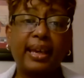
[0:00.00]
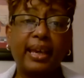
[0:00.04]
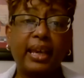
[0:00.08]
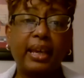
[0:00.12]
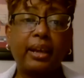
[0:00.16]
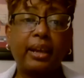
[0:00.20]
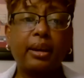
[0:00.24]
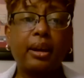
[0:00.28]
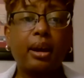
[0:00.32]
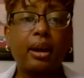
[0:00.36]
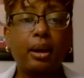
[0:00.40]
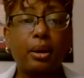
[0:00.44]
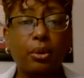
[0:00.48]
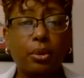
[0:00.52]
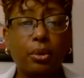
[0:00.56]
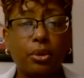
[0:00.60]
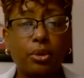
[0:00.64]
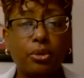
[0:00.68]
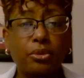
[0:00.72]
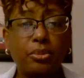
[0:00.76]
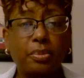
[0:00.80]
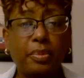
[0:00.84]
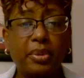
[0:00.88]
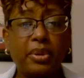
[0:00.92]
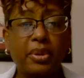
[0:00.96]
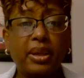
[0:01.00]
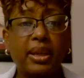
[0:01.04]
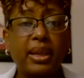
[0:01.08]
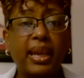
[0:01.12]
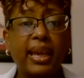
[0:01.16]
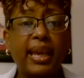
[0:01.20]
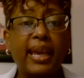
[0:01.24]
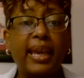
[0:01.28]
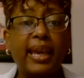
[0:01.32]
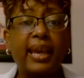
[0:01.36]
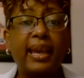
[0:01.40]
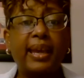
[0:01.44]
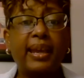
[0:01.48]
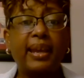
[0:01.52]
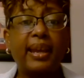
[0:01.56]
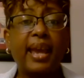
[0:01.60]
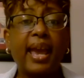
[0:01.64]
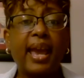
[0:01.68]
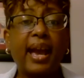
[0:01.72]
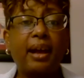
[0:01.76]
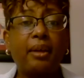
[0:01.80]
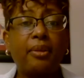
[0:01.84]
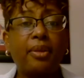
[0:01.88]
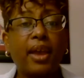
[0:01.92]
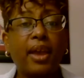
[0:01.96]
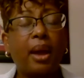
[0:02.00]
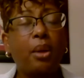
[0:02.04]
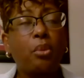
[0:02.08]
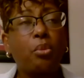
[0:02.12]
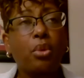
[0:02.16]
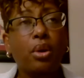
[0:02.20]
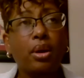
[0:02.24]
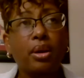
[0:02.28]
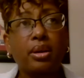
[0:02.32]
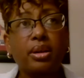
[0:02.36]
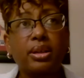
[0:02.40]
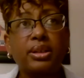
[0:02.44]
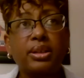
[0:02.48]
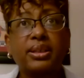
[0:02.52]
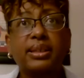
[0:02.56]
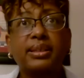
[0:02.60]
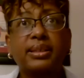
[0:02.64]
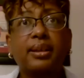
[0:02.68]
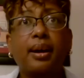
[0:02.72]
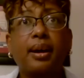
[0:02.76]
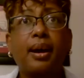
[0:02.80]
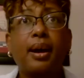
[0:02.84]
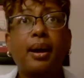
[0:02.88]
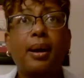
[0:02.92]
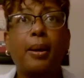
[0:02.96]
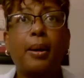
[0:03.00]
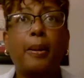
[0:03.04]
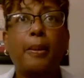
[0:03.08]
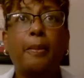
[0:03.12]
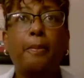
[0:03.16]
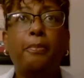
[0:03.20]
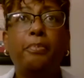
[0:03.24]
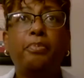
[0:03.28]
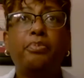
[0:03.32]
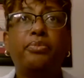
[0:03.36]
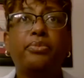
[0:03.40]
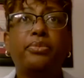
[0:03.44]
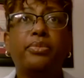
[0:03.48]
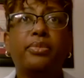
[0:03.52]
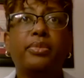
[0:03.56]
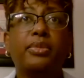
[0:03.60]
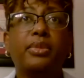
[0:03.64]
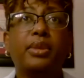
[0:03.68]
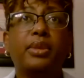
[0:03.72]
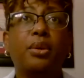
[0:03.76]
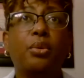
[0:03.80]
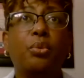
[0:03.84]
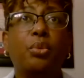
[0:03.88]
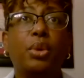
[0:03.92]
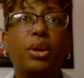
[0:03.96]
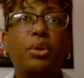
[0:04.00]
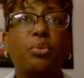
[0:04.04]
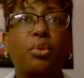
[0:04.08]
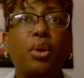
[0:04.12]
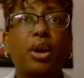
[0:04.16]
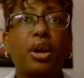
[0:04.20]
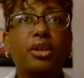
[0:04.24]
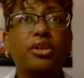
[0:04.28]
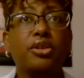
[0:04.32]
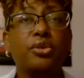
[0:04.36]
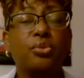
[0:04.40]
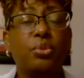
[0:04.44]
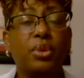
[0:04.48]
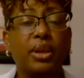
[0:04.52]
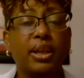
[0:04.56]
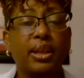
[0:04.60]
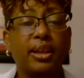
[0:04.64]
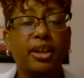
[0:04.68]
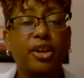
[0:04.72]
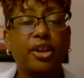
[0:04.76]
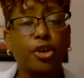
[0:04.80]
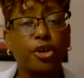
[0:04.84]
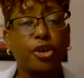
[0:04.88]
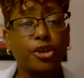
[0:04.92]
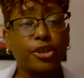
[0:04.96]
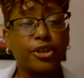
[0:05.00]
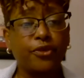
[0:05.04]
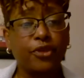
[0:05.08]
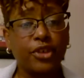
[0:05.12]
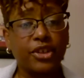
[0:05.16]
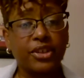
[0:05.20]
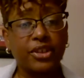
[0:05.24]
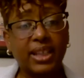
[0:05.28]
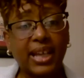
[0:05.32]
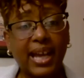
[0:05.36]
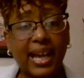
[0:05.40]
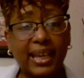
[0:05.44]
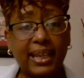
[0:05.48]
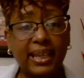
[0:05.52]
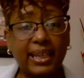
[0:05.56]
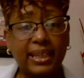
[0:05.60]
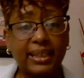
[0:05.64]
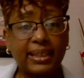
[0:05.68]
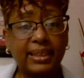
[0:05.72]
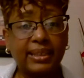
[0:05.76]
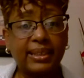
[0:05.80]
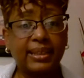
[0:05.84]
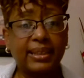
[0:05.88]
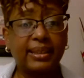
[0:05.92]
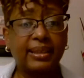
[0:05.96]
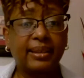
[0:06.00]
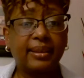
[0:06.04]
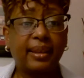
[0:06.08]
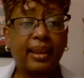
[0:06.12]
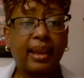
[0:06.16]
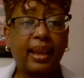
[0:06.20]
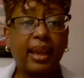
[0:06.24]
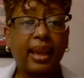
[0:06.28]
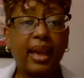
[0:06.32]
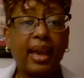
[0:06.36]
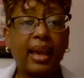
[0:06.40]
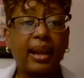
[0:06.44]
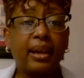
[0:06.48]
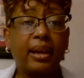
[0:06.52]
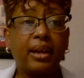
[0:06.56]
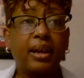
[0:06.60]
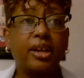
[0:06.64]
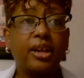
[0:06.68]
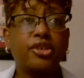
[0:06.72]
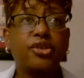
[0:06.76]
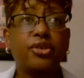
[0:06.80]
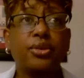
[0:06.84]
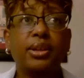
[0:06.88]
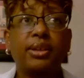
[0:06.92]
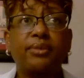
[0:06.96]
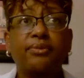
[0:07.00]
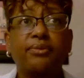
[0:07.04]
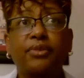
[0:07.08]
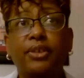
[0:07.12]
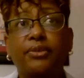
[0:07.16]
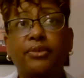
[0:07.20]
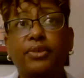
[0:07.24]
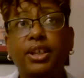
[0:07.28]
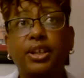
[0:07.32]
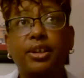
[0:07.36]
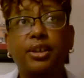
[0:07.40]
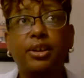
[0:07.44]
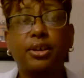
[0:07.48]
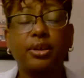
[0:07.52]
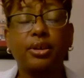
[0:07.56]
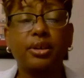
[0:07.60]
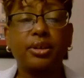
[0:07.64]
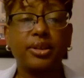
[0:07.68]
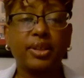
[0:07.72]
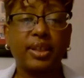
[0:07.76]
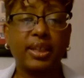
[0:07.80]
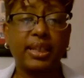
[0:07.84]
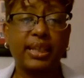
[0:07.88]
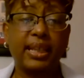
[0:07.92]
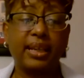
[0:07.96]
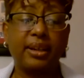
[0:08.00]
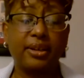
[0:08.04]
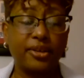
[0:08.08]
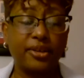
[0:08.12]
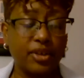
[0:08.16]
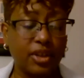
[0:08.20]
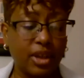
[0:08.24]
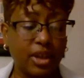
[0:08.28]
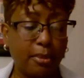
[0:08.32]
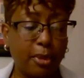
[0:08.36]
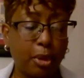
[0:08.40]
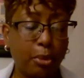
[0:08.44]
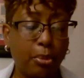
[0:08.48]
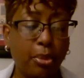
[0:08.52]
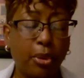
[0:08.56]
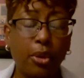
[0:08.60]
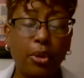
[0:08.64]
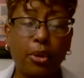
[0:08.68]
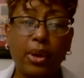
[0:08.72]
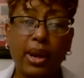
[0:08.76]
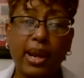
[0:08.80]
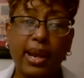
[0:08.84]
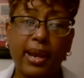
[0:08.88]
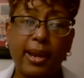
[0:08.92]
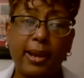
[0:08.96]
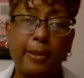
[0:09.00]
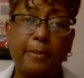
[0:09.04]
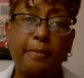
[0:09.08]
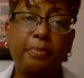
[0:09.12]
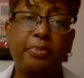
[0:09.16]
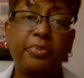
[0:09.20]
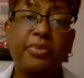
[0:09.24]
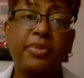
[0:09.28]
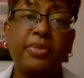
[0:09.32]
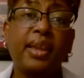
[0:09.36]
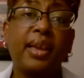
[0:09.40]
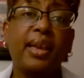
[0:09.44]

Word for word: in our group and how that works, um, we worked with Girls for Science. They had 150 girls in their summer program,